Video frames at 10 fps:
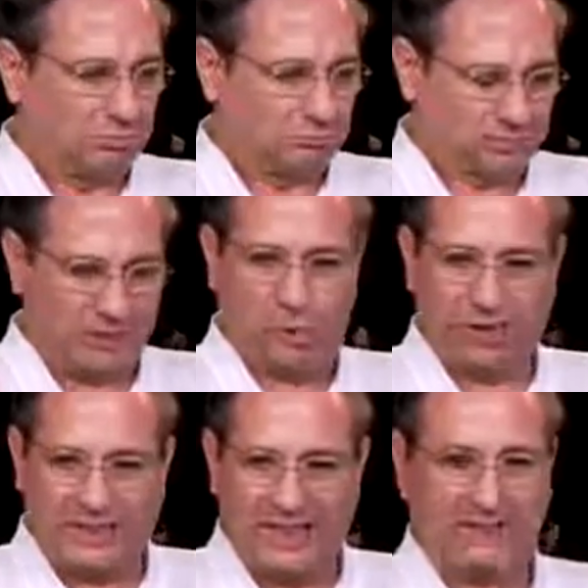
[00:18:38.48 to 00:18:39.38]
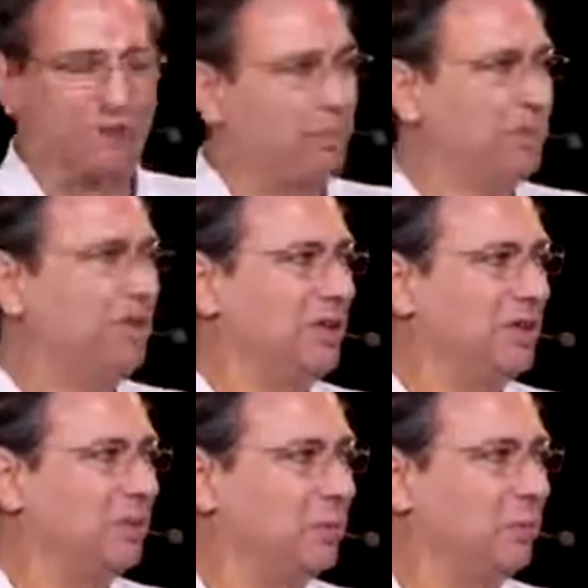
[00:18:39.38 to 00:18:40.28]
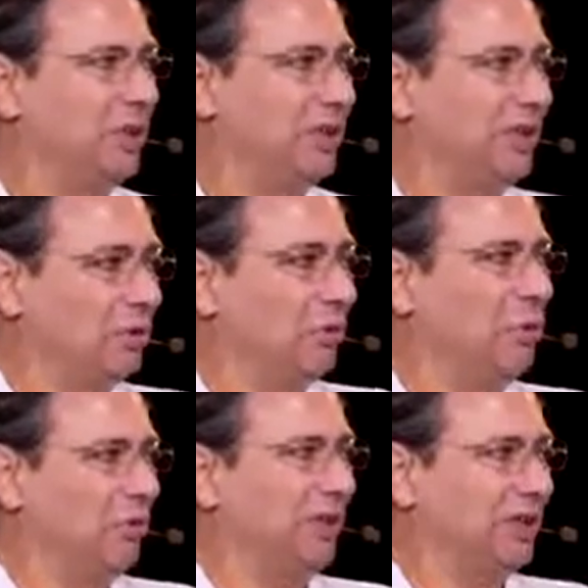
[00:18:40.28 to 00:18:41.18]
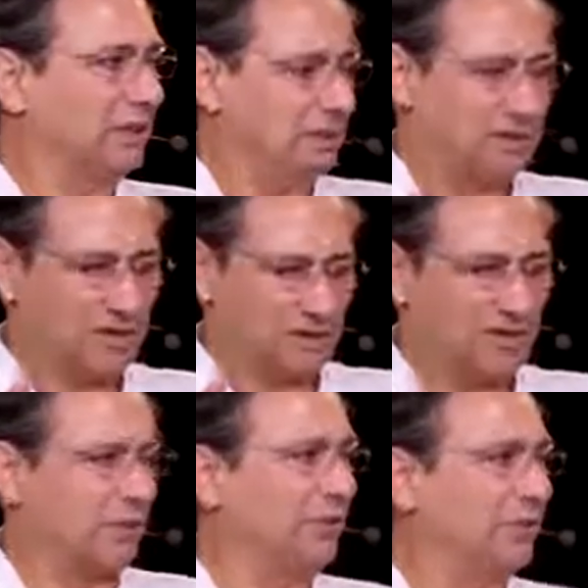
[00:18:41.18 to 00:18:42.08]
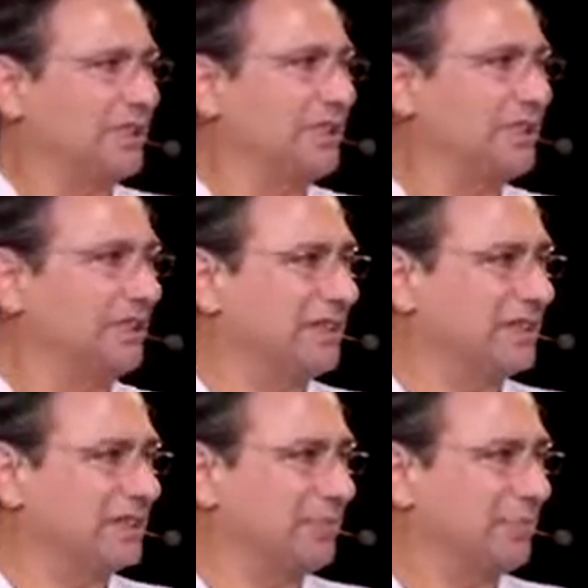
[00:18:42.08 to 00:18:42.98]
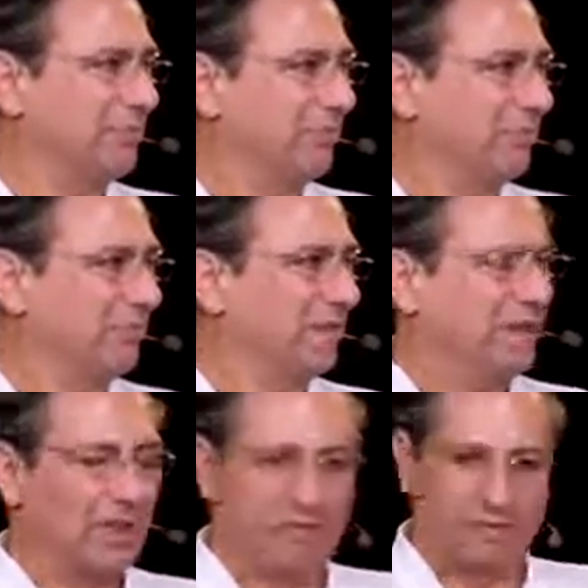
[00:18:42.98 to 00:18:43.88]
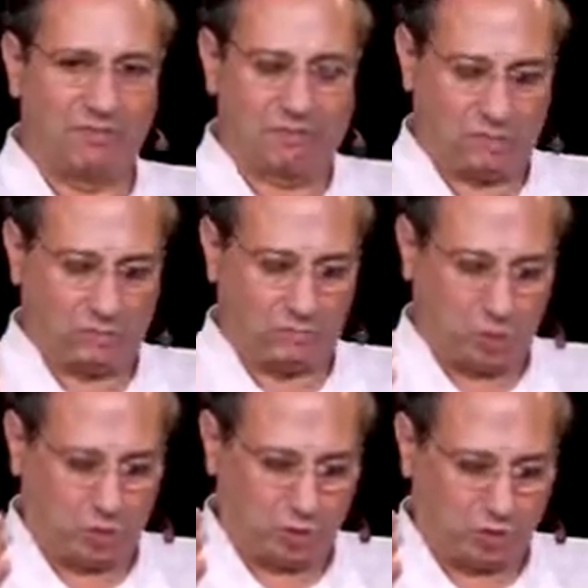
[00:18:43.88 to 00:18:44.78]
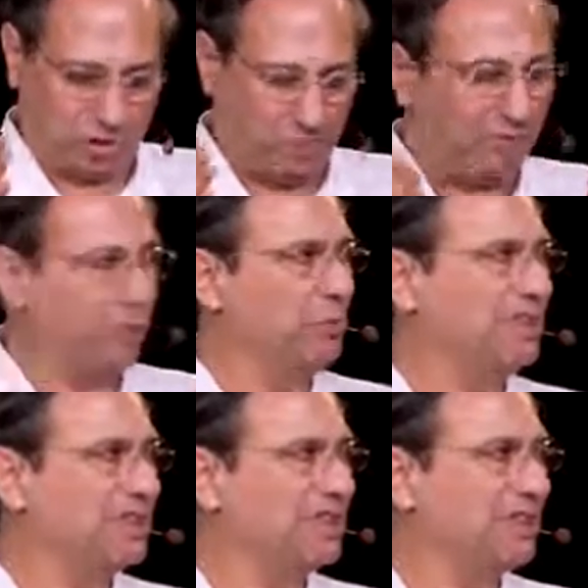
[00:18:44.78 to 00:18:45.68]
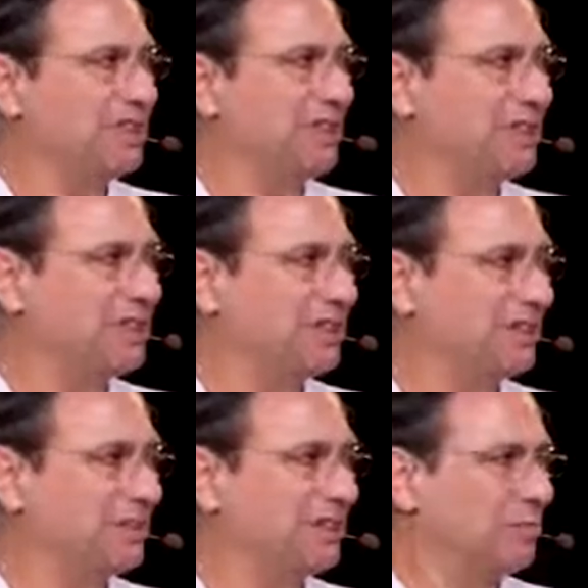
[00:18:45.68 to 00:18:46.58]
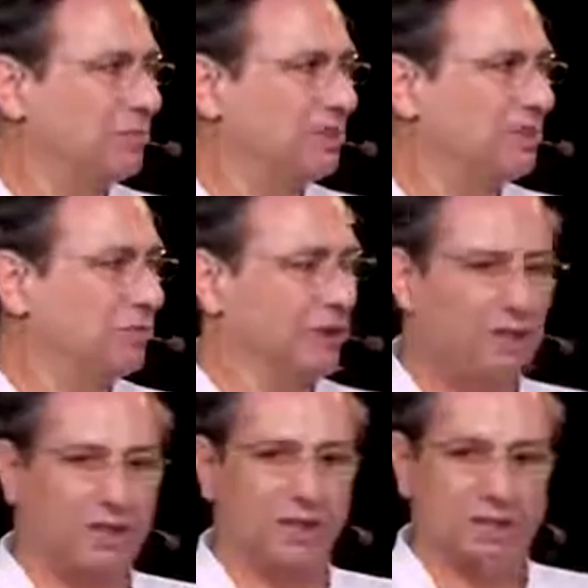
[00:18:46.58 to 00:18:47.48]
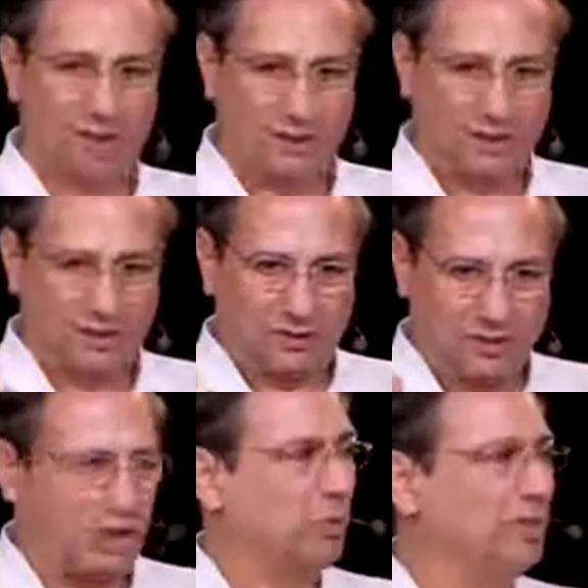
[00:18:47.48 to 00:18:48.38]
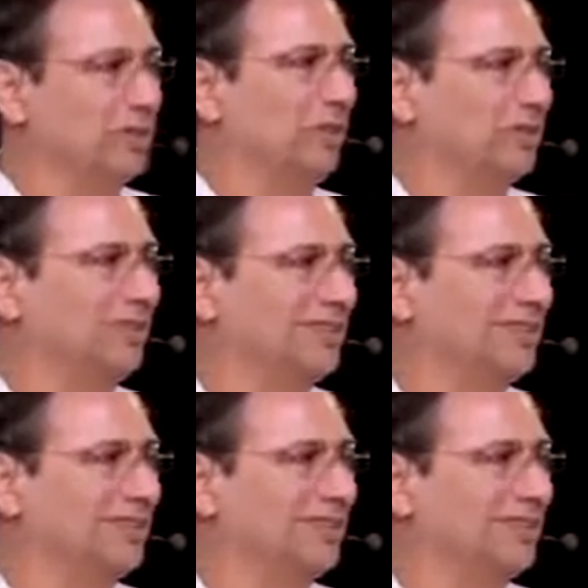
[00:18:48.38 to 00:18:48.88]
it would never be with a tool that sacrifices latency. Mm-hmm. If total performance is the most critical, they would not